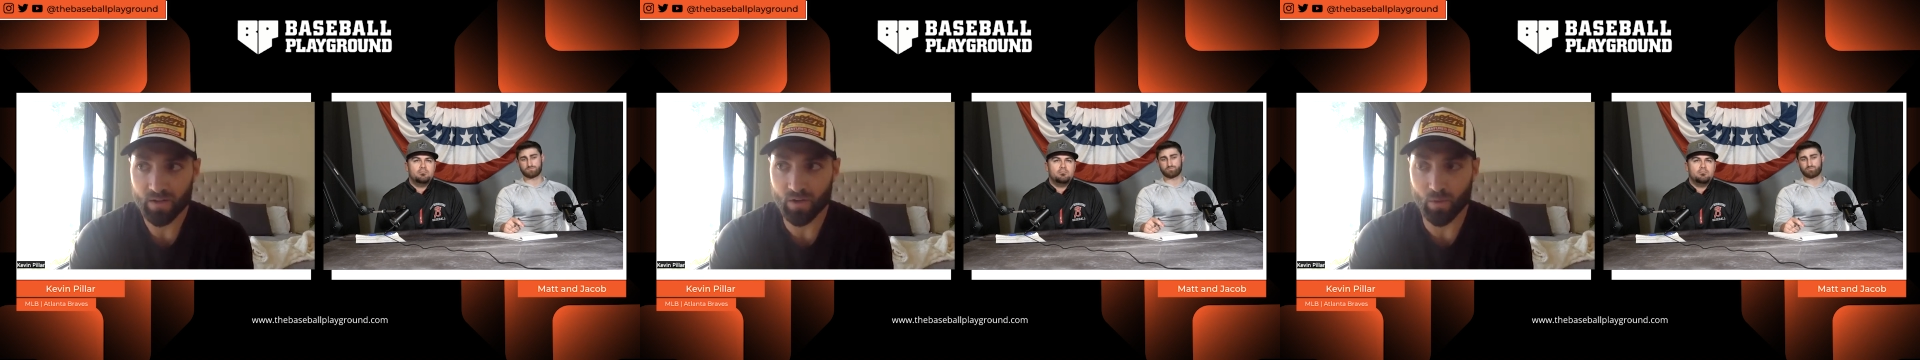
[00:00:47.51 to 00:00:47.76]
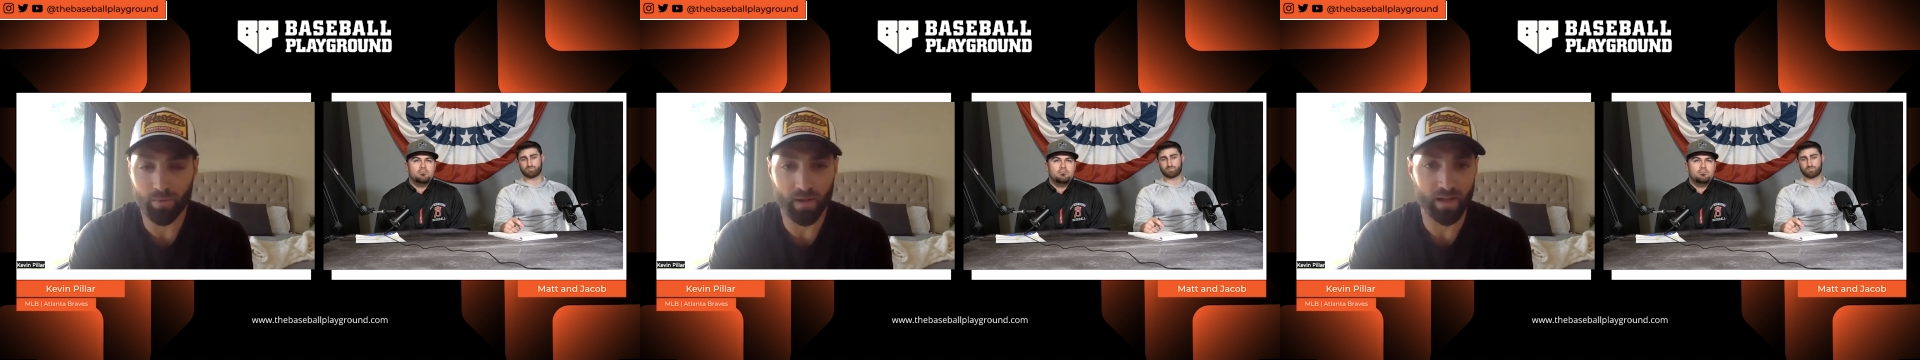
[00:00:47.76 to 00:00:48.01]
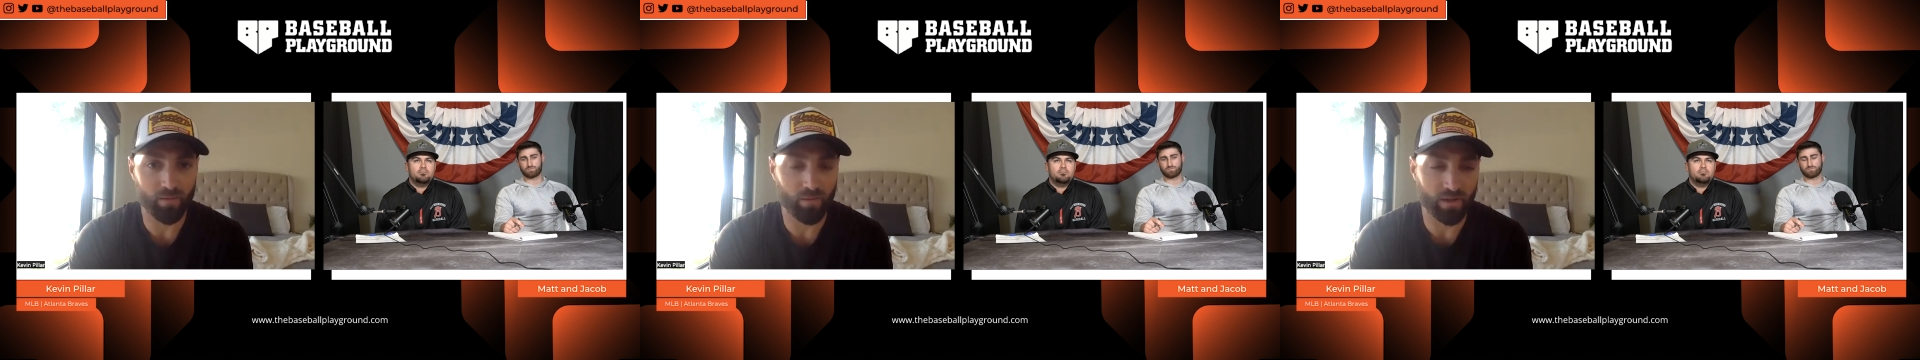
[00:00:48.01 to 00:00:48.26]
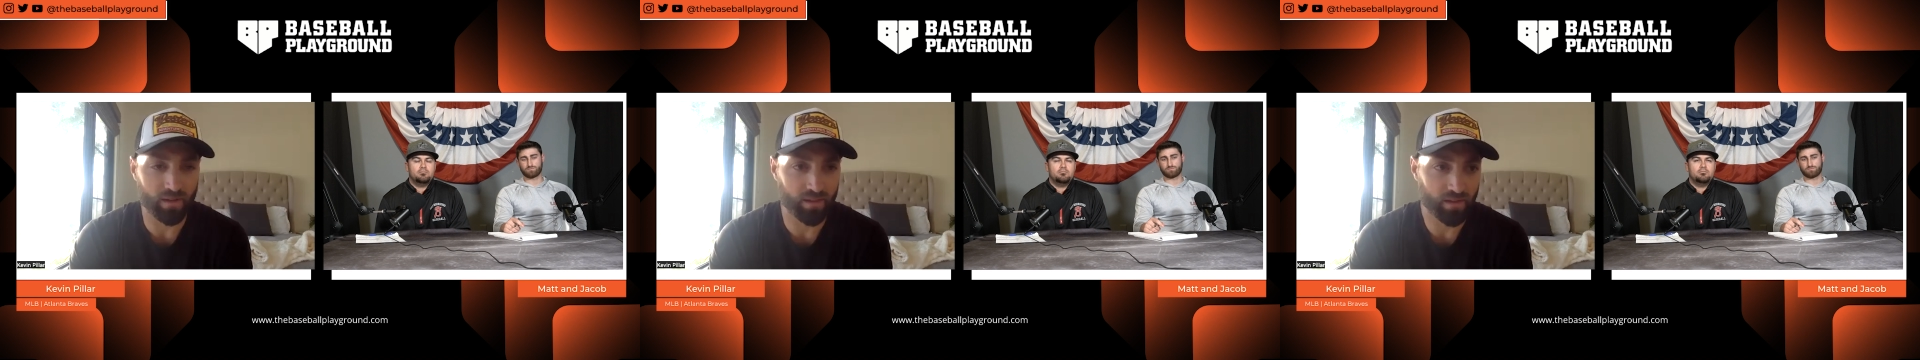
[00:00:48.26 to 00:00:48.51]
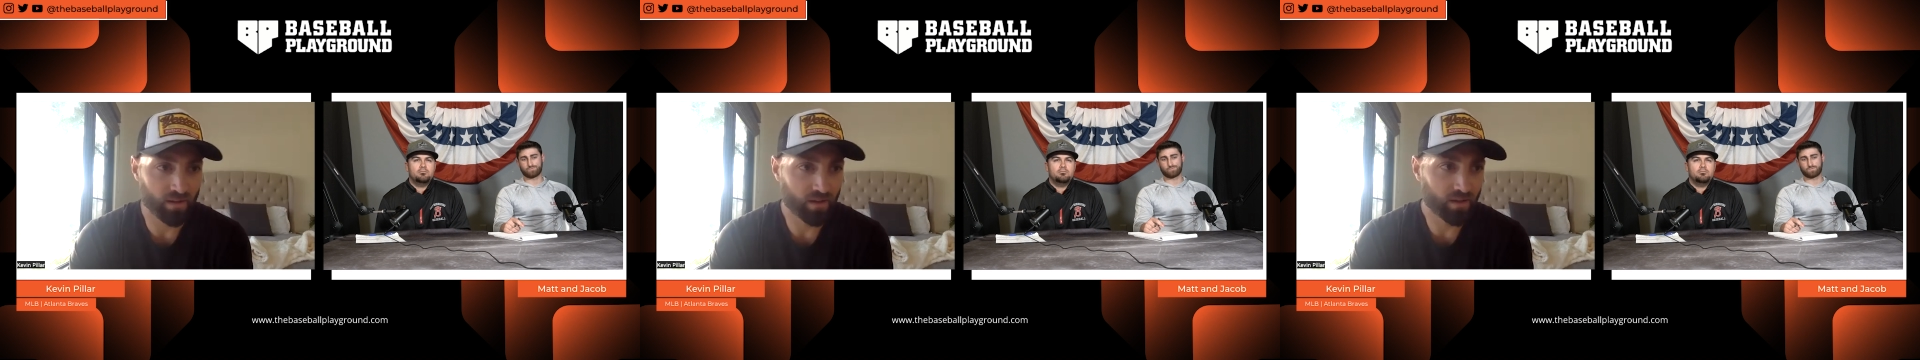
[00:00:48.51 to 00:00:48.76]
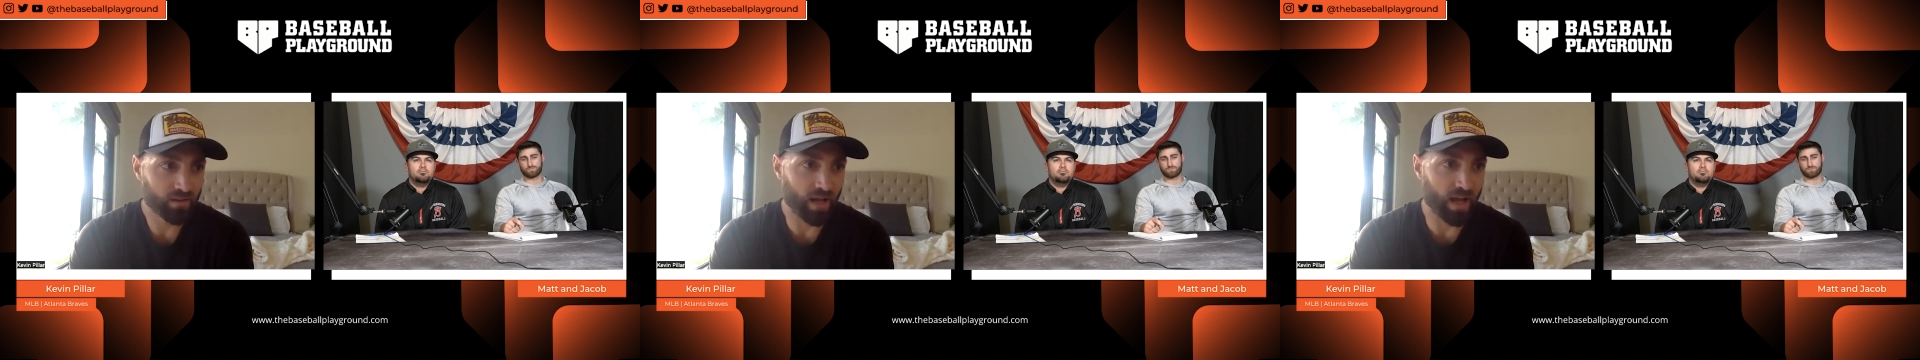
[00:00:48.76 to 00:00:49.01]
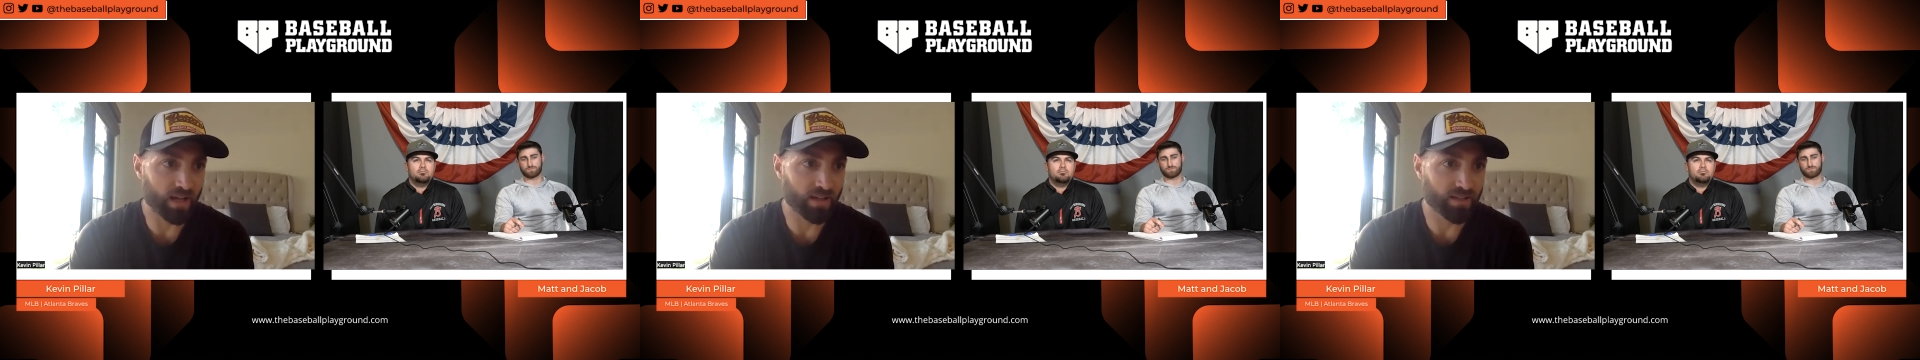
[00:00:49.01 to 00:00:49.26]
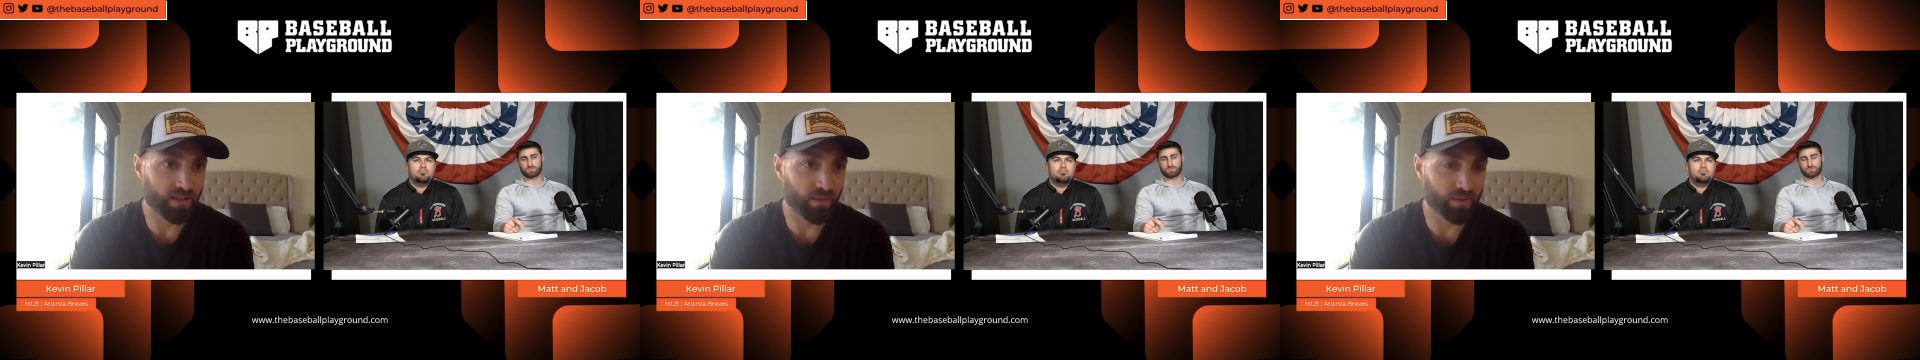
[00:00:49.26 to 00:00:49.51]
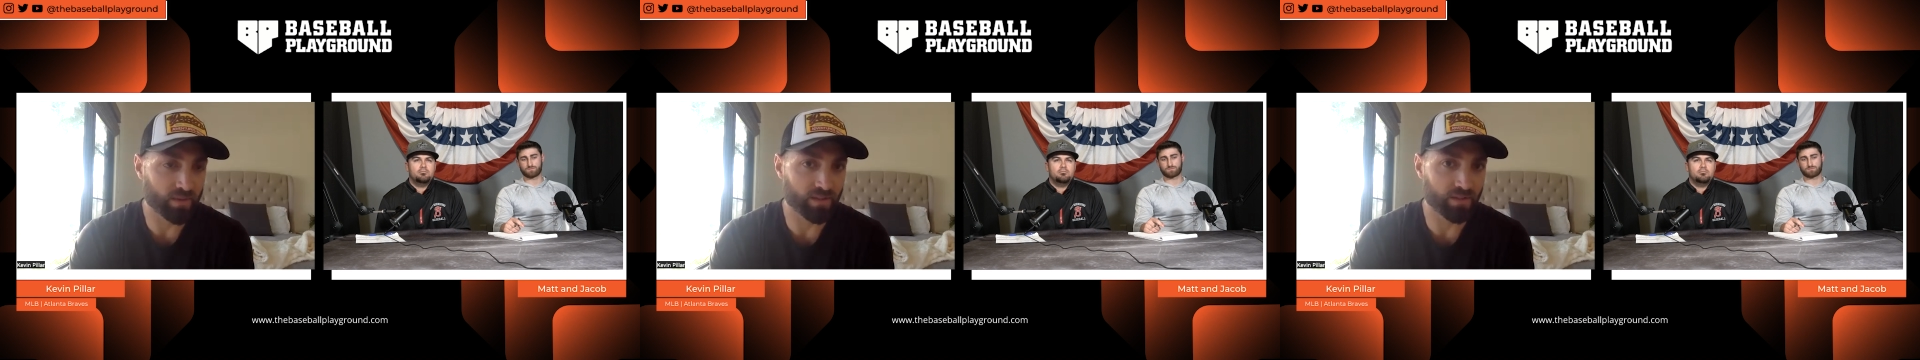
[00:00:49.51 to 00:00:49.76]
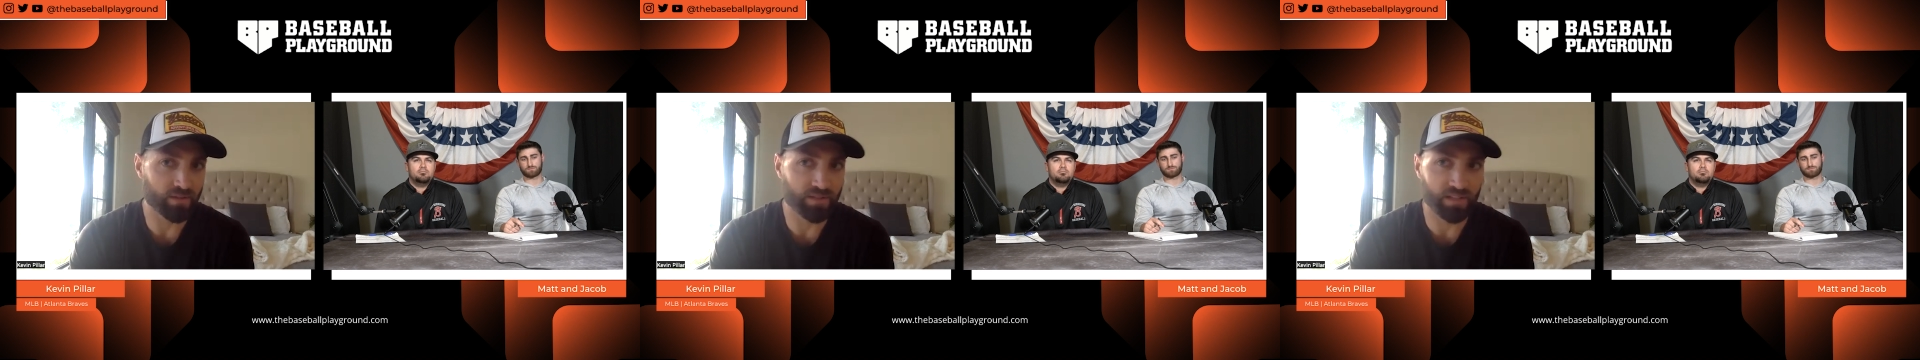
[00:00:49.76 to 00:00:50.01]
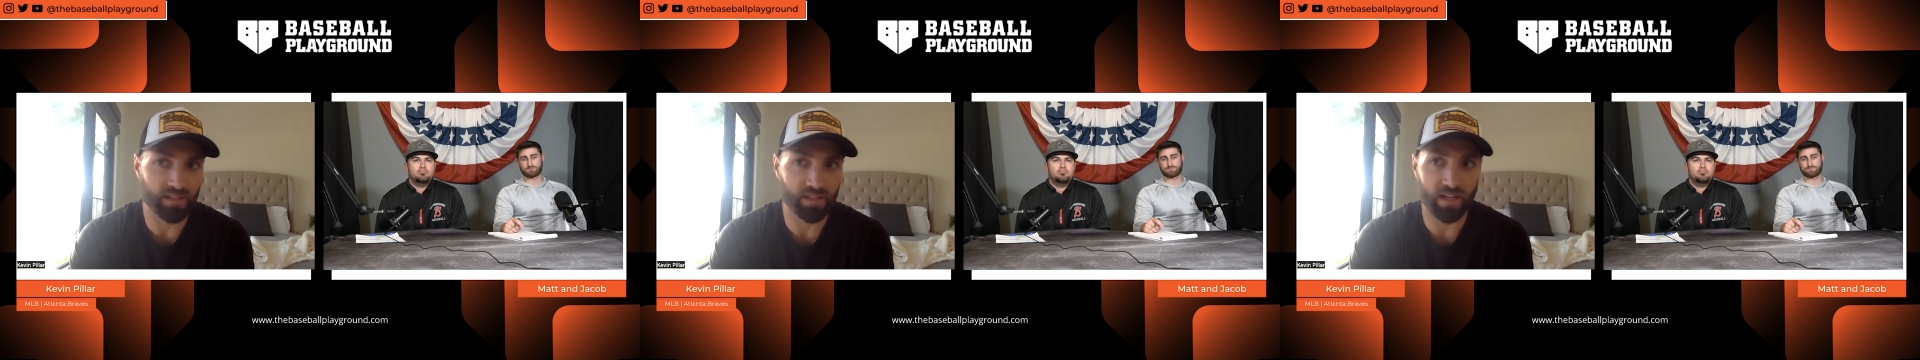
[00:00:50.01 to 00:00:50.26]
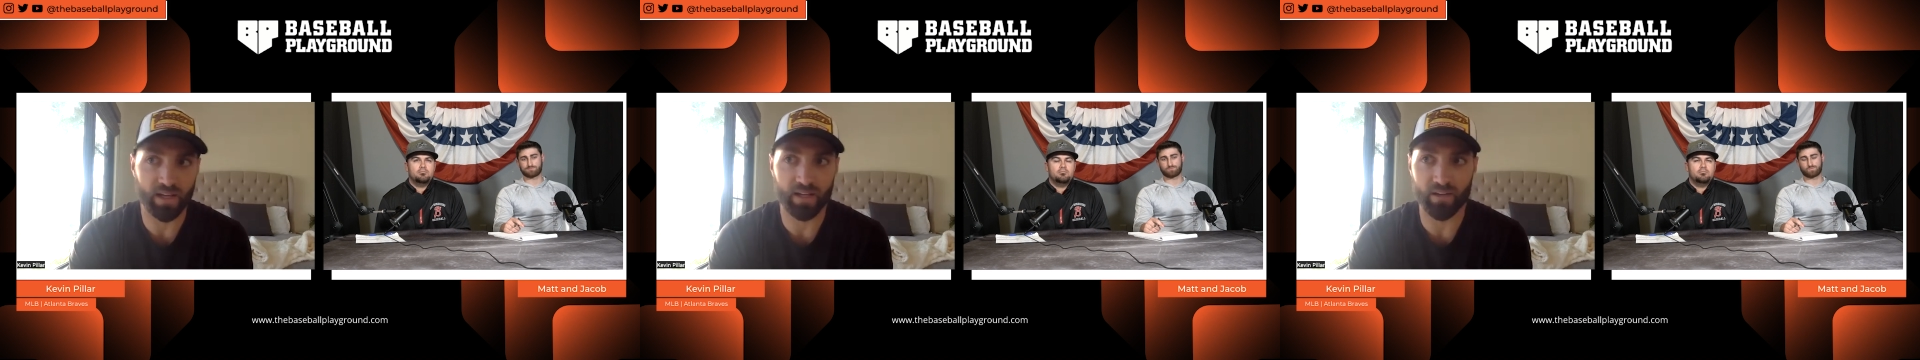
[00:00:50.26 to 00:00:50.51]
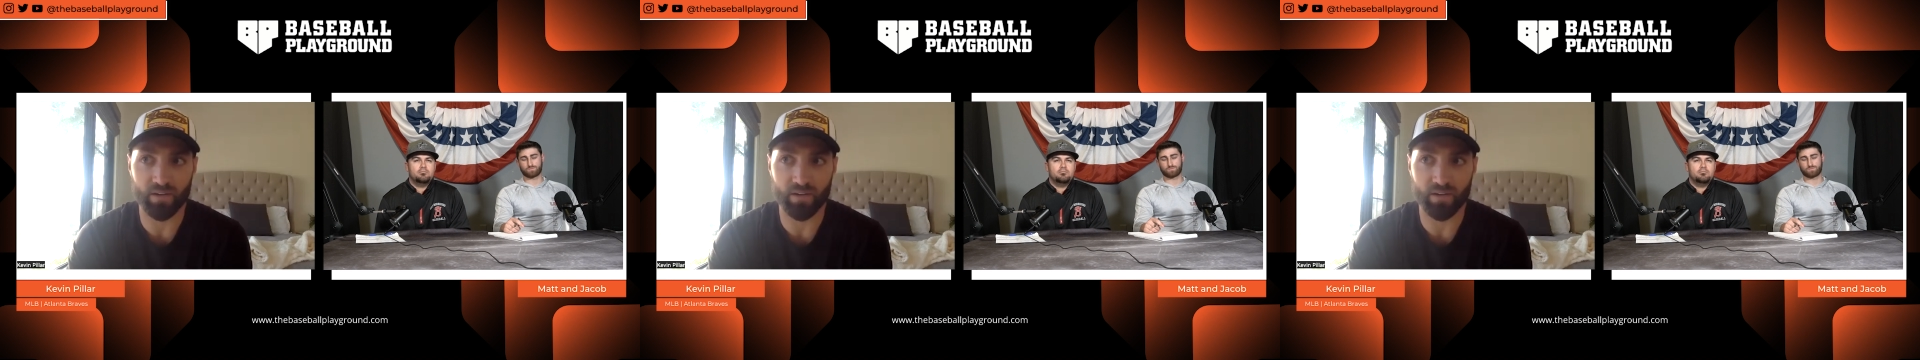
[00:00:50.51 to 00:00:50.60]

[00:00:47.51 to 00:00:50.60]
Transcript: playing with guys that went to UCLA